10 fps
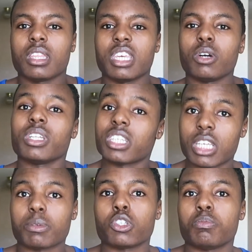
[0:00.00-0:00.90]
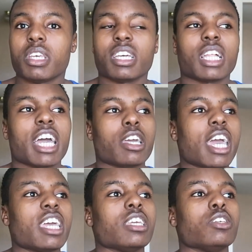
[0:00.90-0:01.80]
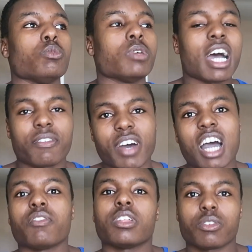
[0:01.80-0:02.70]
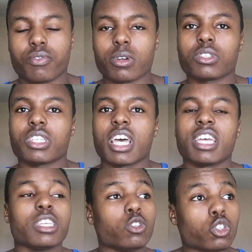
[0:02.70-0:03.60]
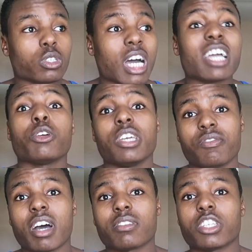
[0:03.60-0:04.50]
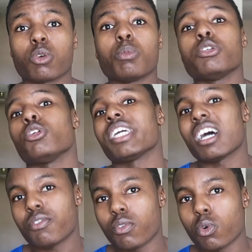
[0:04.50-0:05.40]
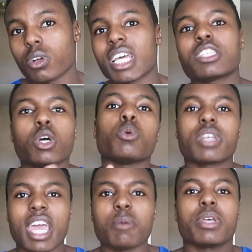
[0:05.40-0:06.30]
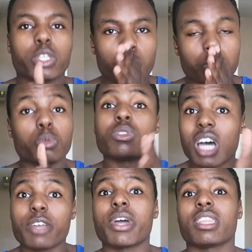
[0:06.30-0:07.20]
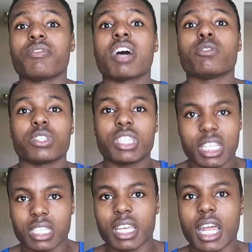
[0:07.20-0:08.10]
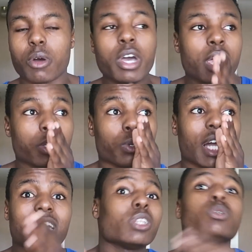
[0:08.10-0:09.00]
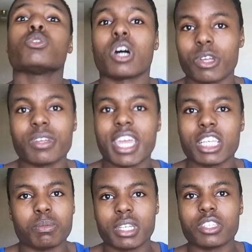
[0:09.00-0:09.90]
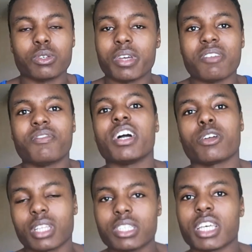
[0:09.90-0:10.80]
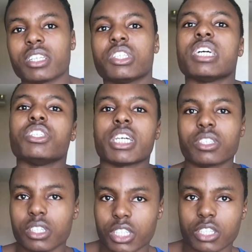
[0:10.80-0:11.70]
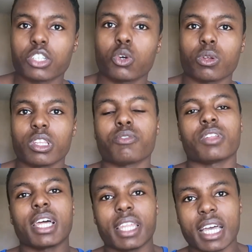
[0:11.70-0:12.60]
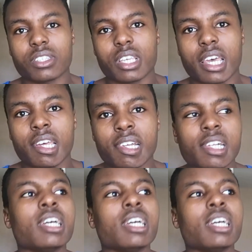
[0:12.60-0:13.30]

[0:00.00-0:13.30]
the only exceptions being like, hey, you got five on the first set, you thought you could get five on the second one, but you only got four. That's okay because you, you thought you had the five, you're just testing it out. You're not gonna lose all your gains because you hit failure on that second set. Just adjust accordingly for that last set.